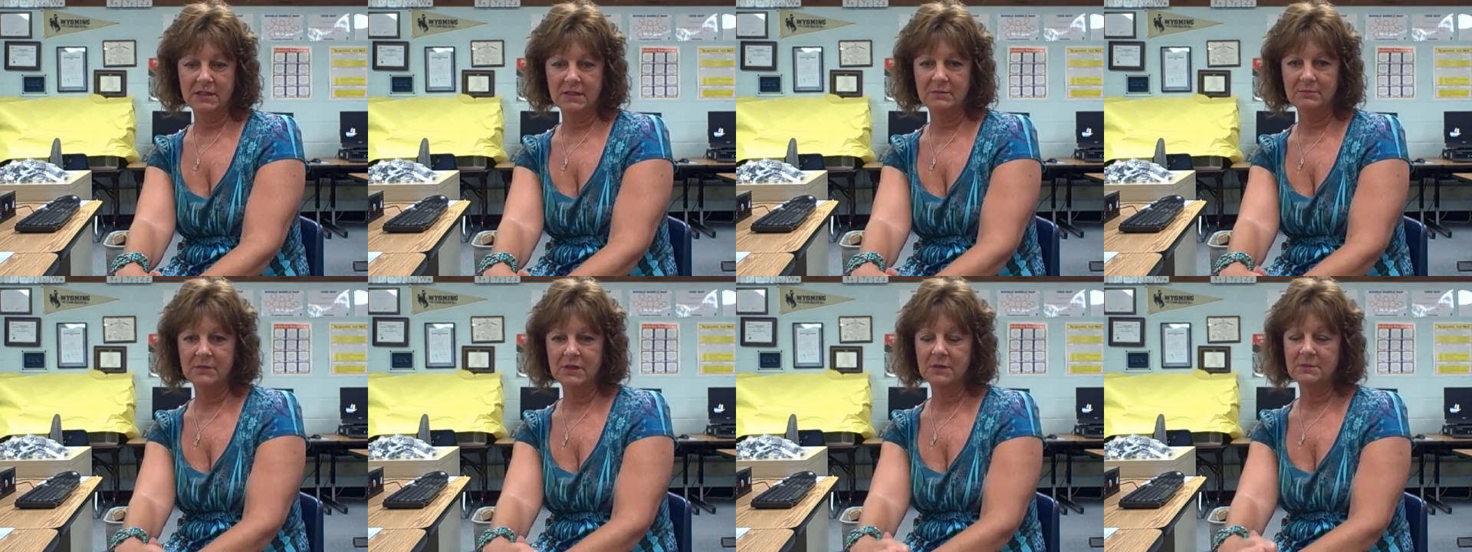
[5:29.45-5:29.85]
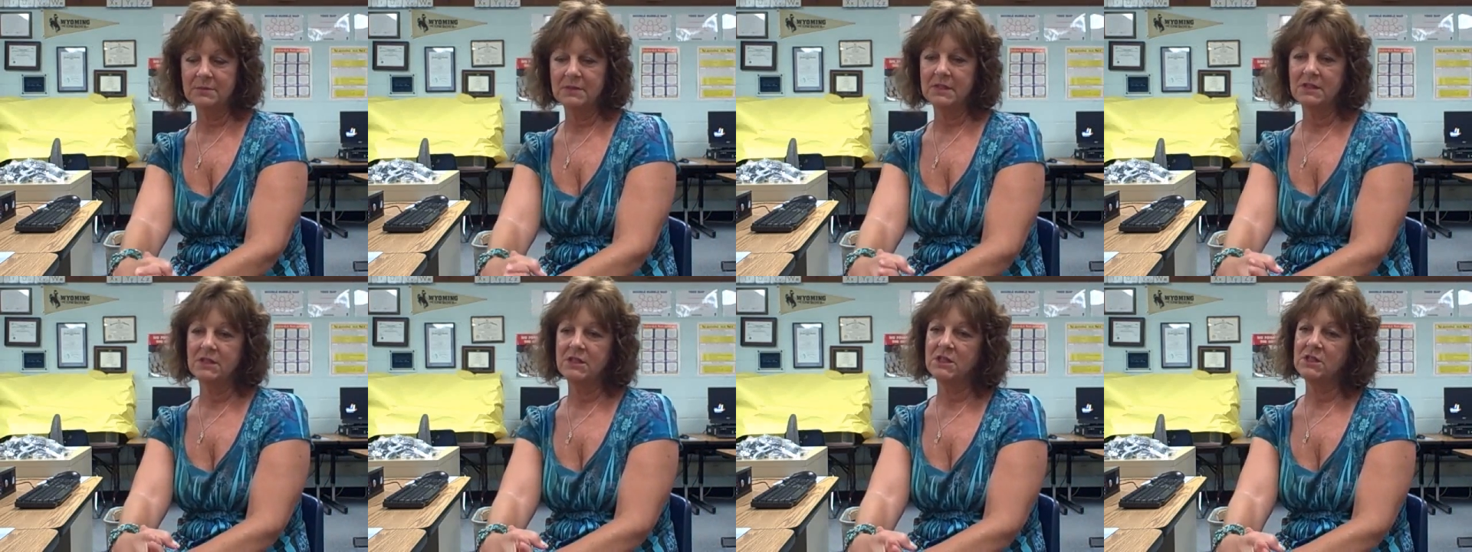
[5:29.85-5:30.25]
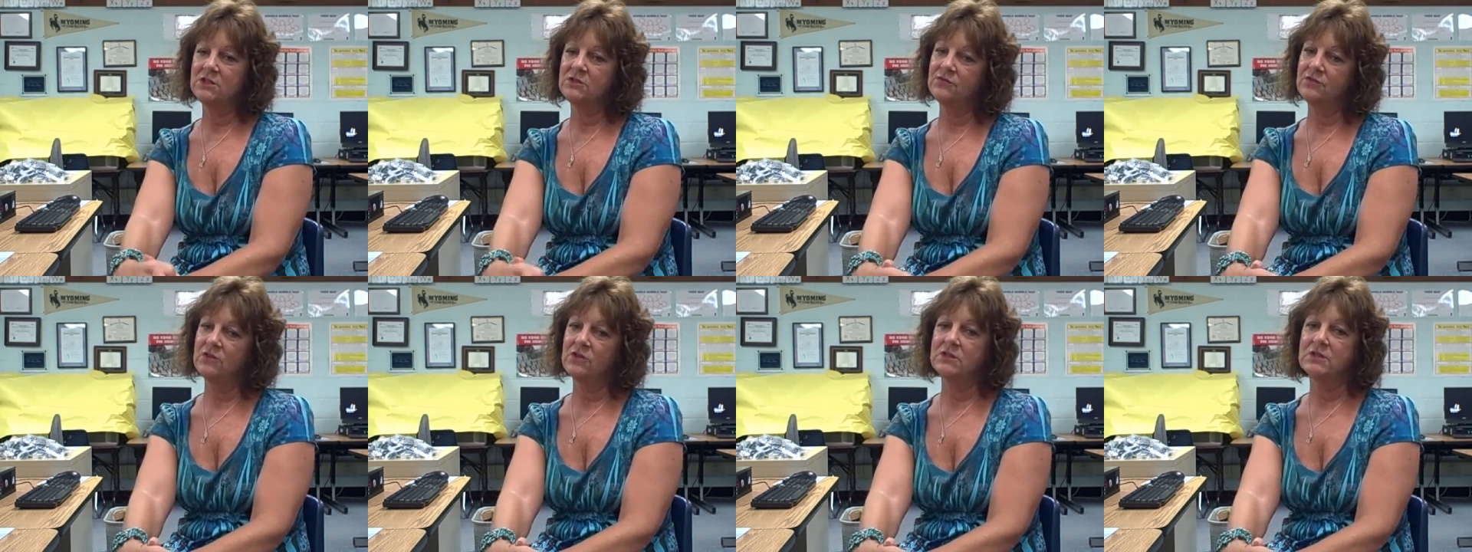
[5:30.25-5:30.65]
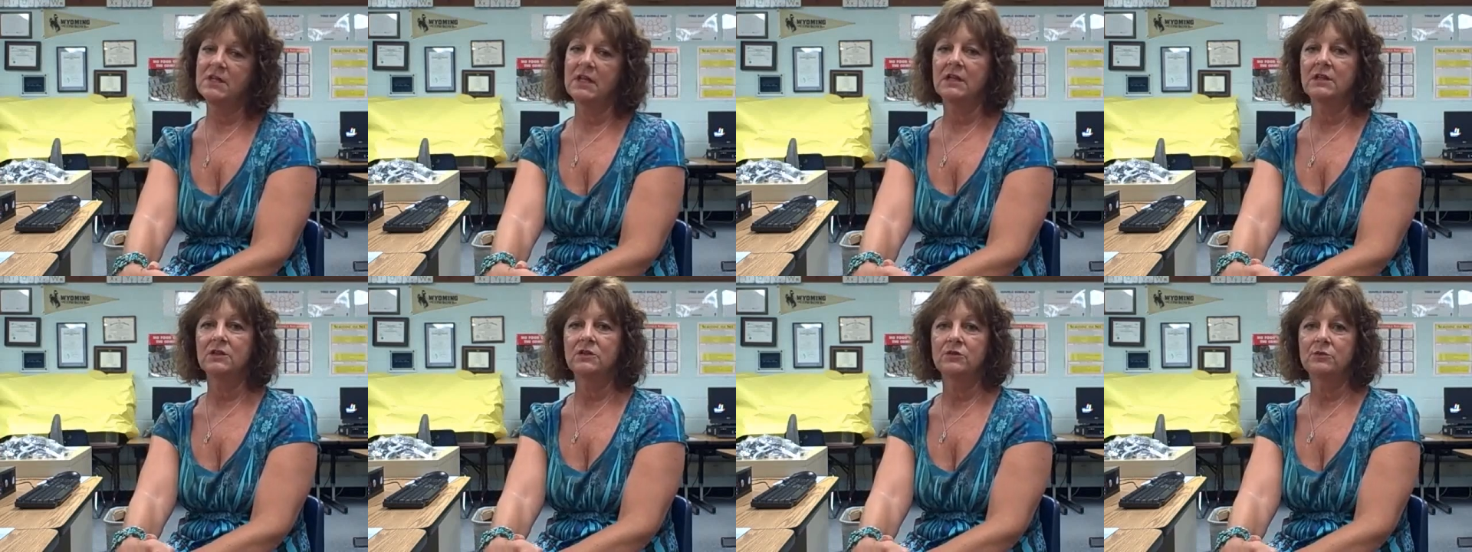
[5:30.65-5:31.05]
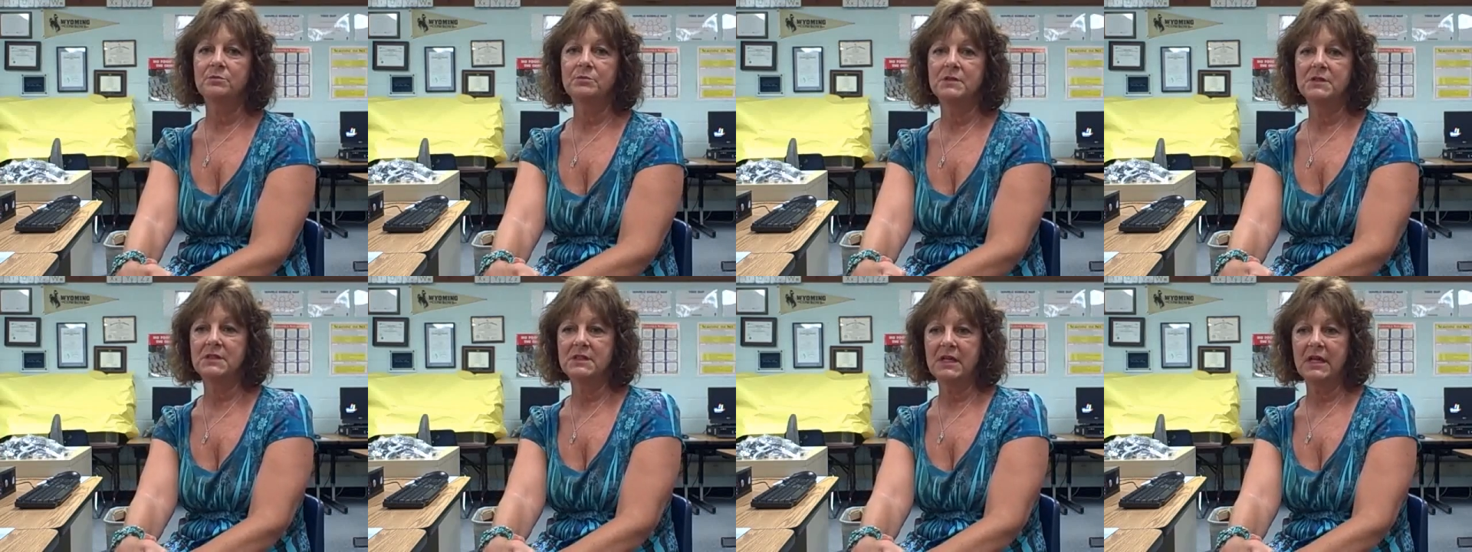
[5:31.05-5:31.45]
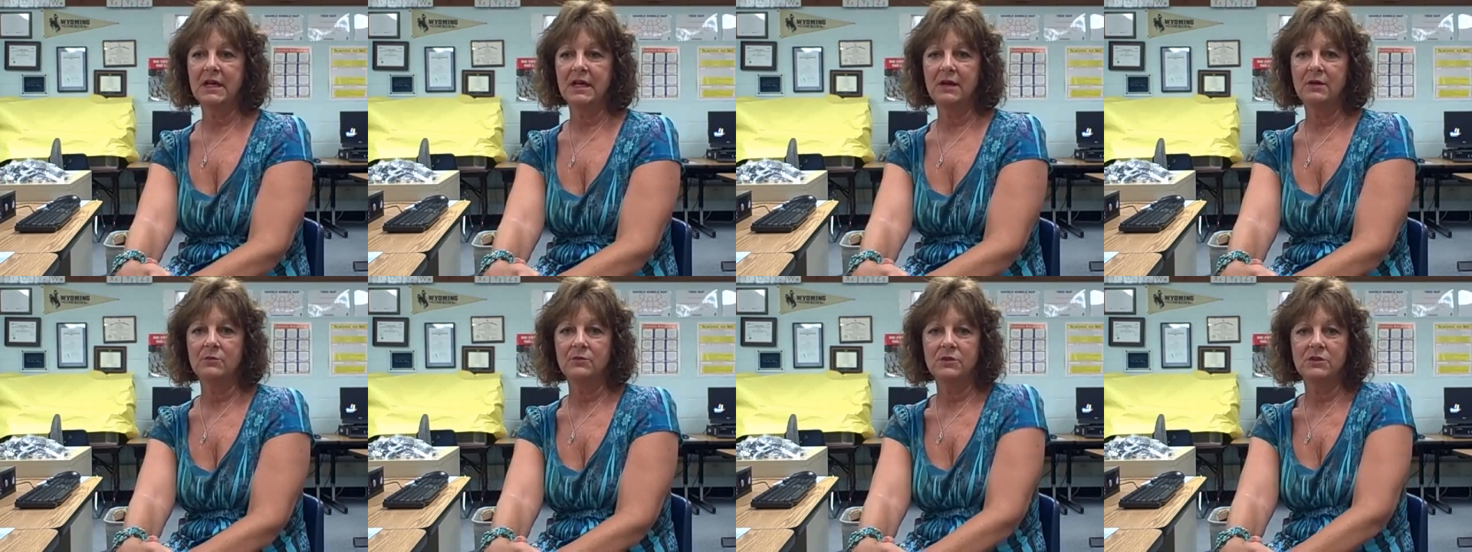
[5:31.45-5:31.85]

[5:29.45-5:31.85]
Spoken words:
Sometimes I teach first and loop to second,